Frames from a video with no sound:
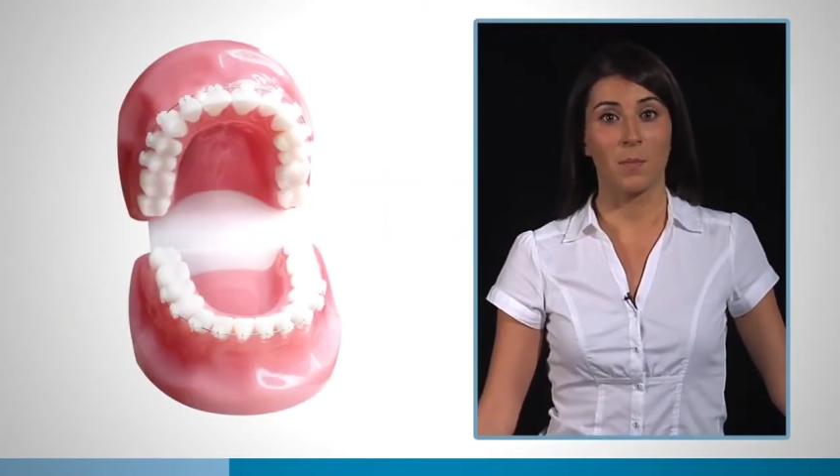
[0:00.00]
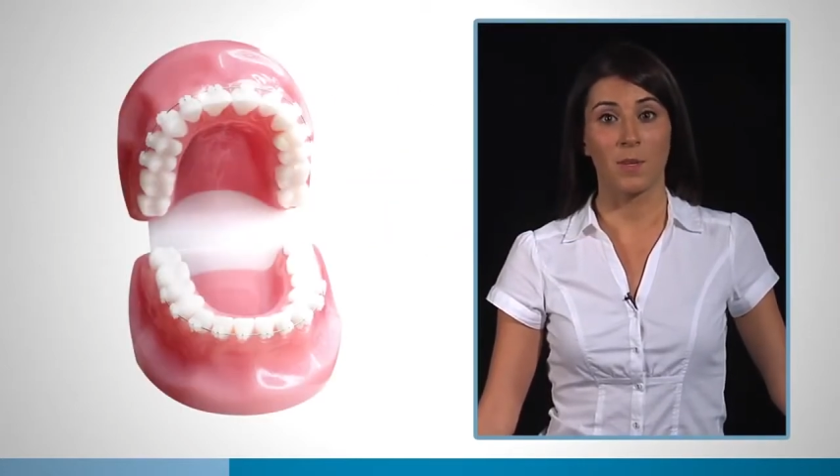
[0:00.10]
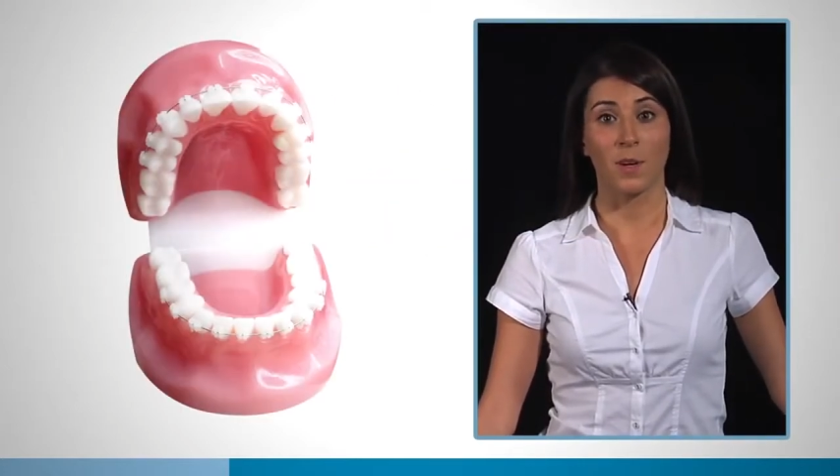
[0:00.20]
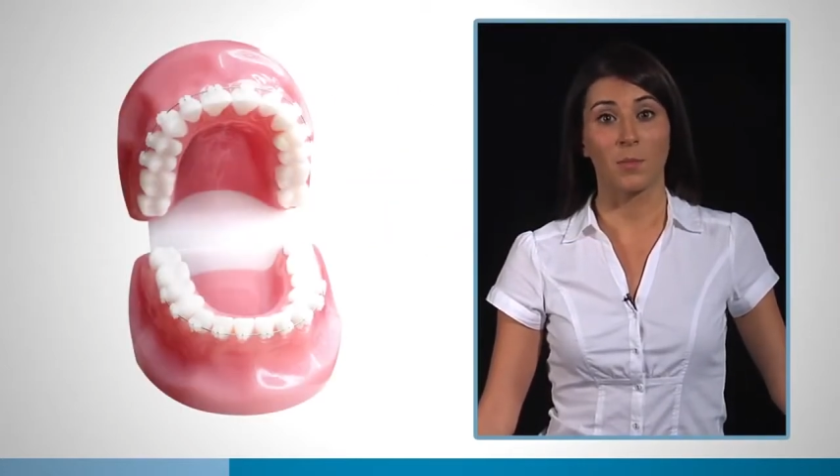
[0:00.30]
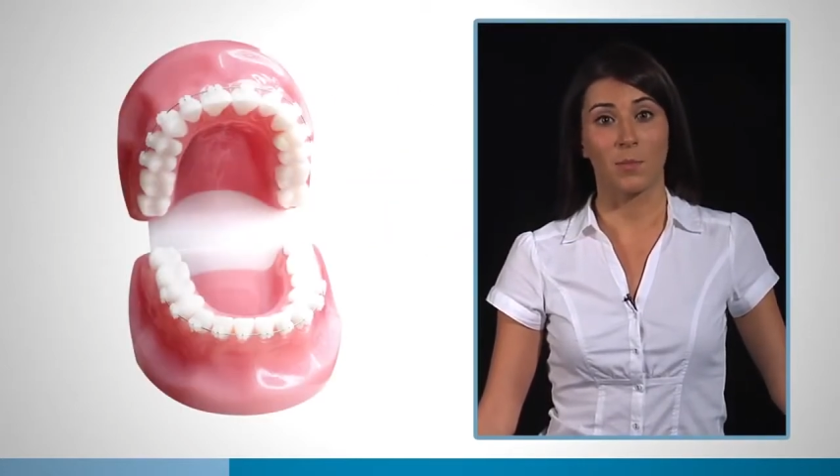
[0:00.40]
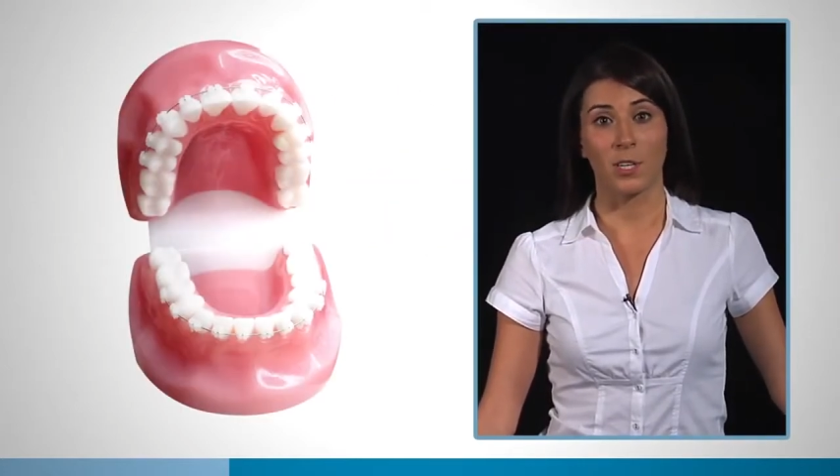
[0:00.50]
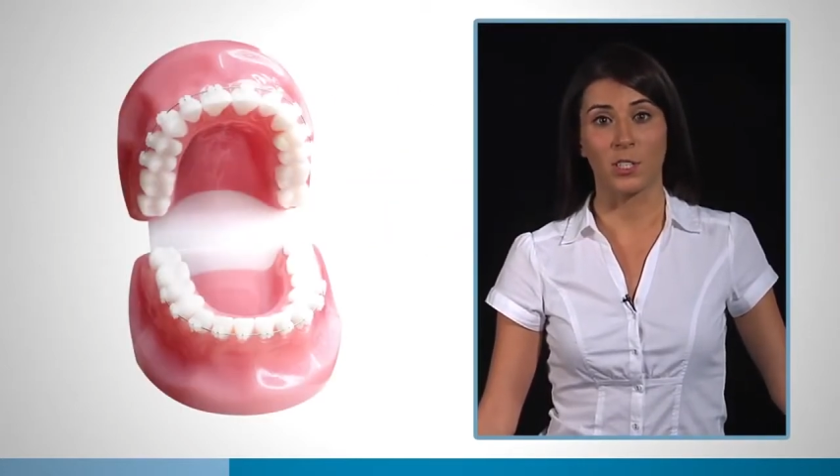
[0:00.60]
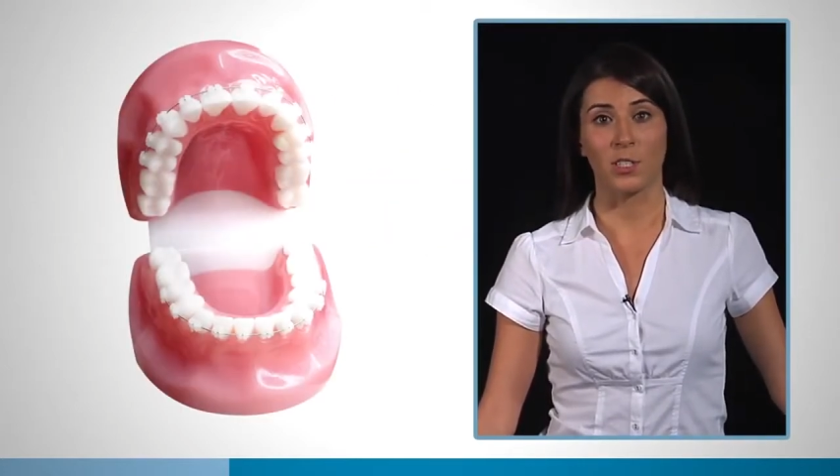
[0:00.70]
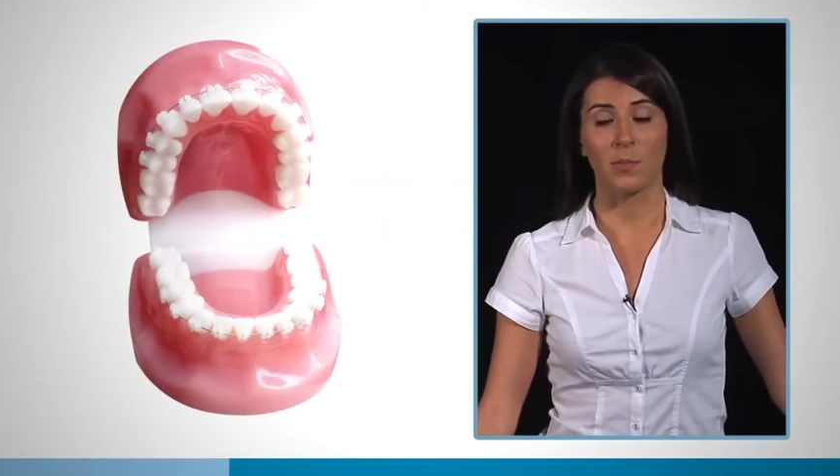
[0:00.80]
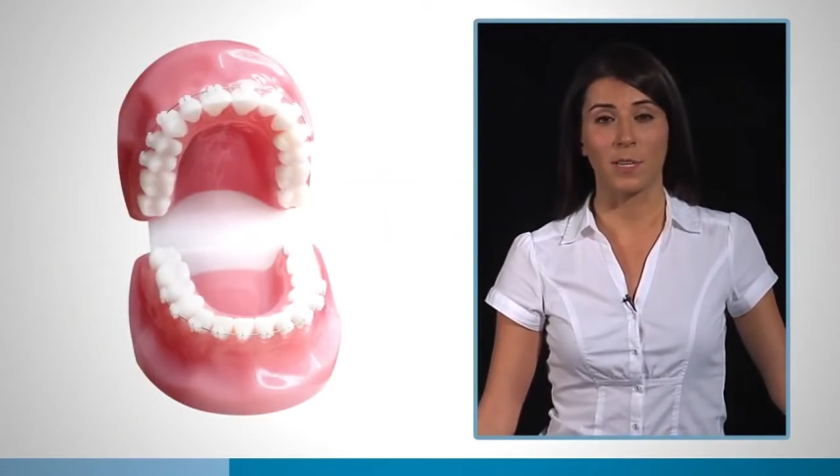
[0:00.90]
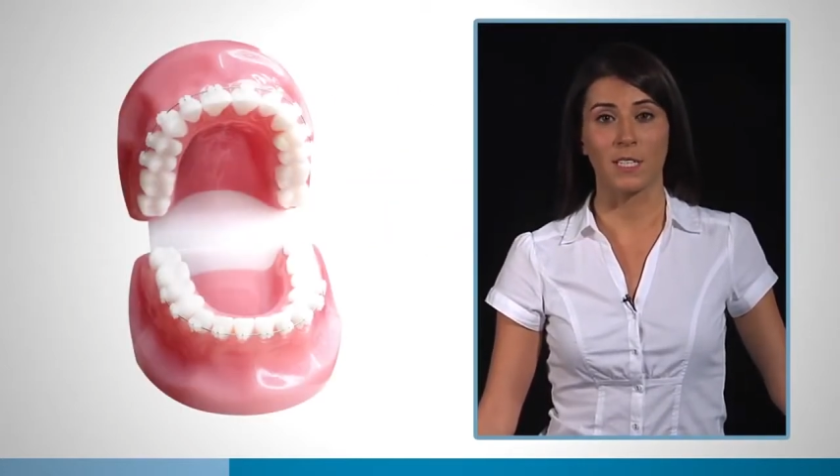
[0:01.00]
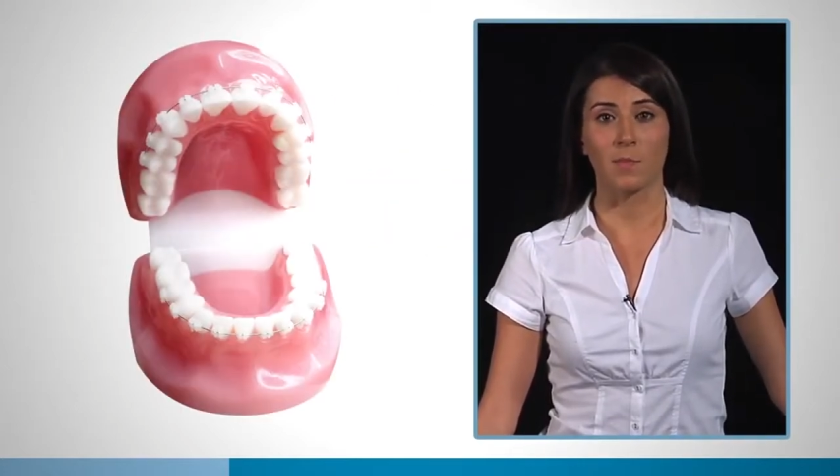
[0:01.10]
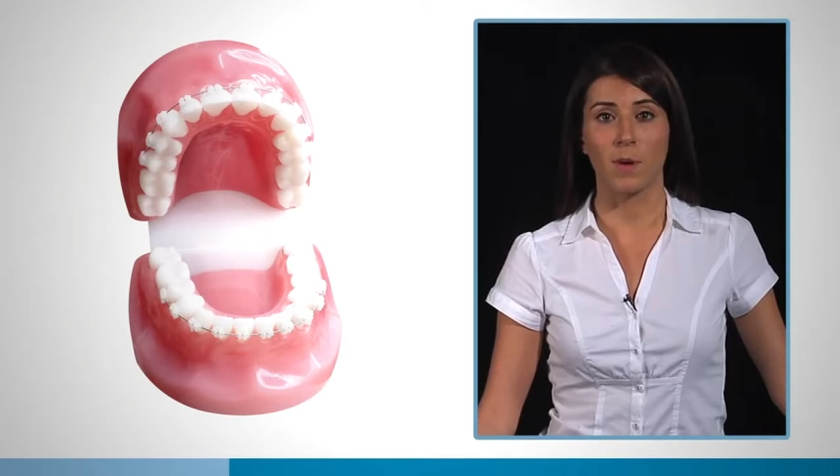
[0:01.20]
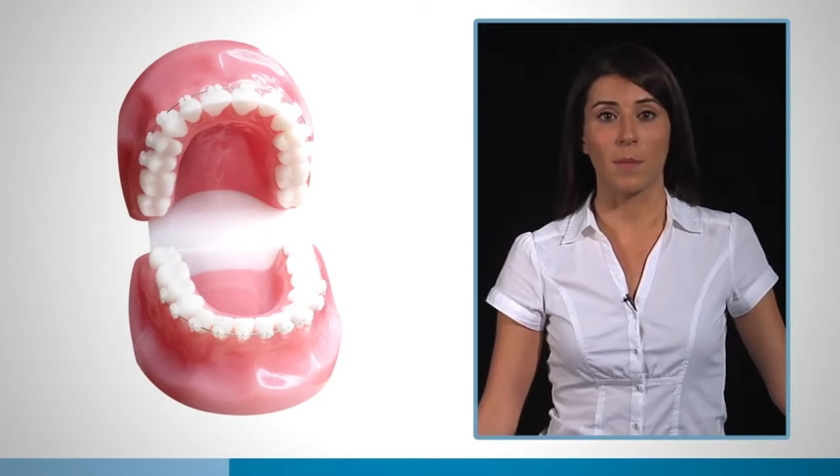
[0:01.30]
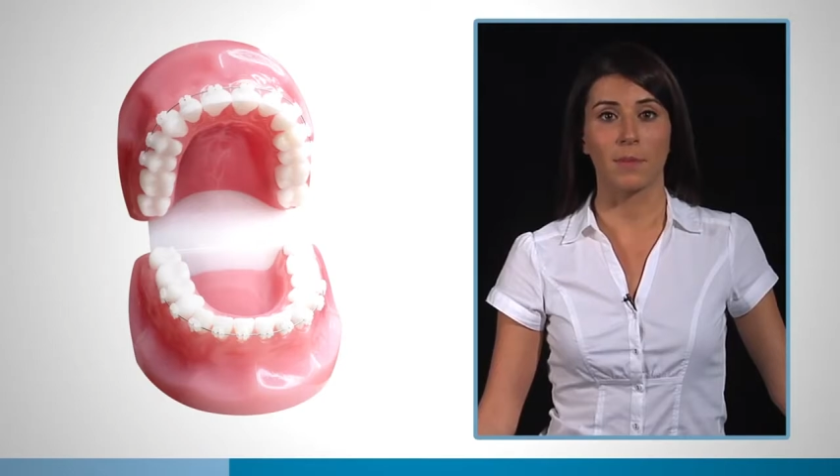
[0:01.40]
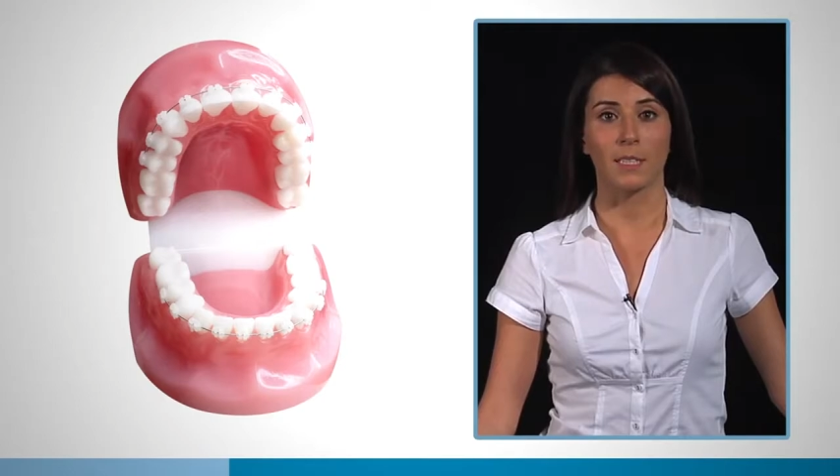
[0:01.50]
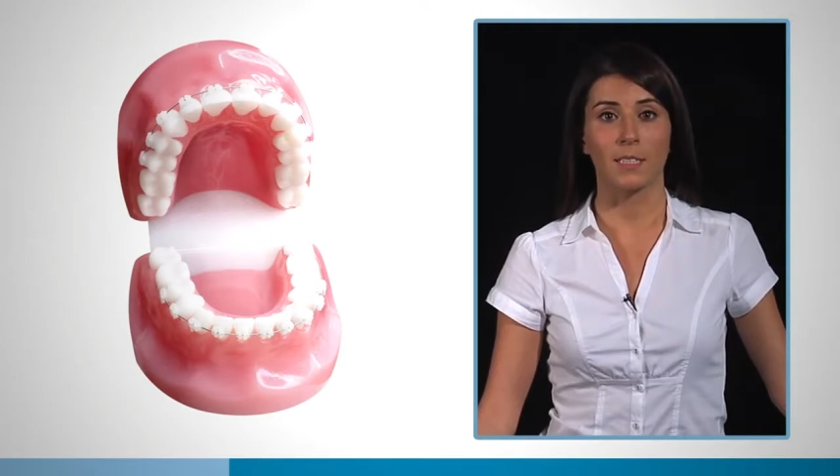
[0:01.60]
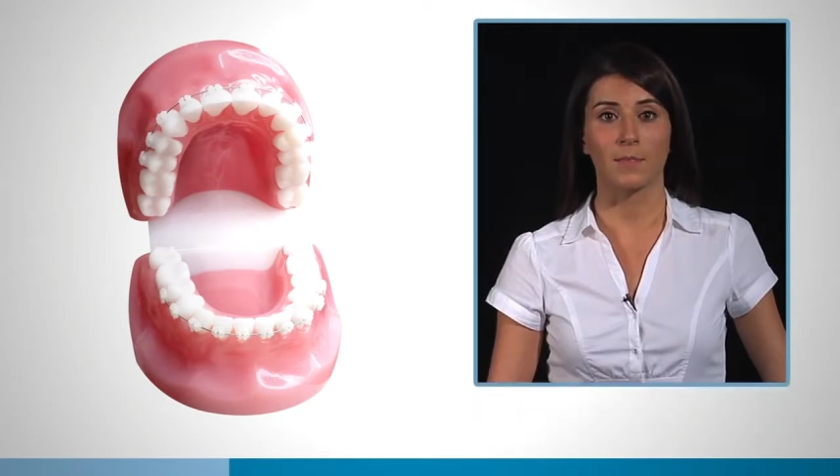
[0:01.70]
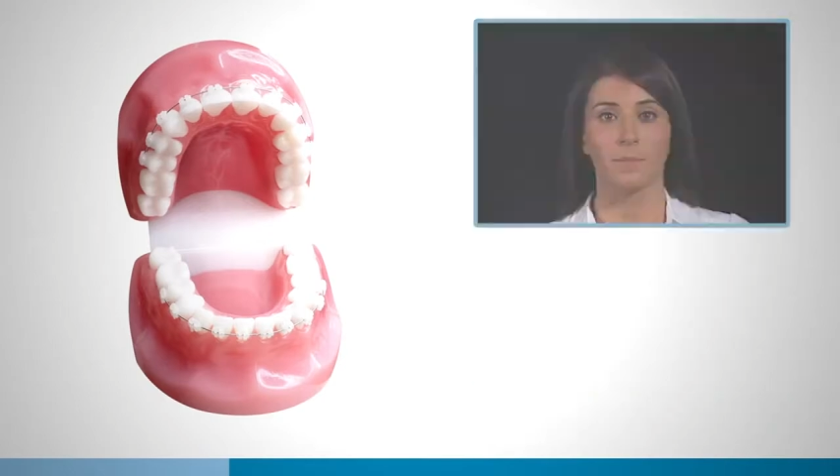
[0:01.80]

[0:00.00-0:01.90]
beyond brushing your braces properly.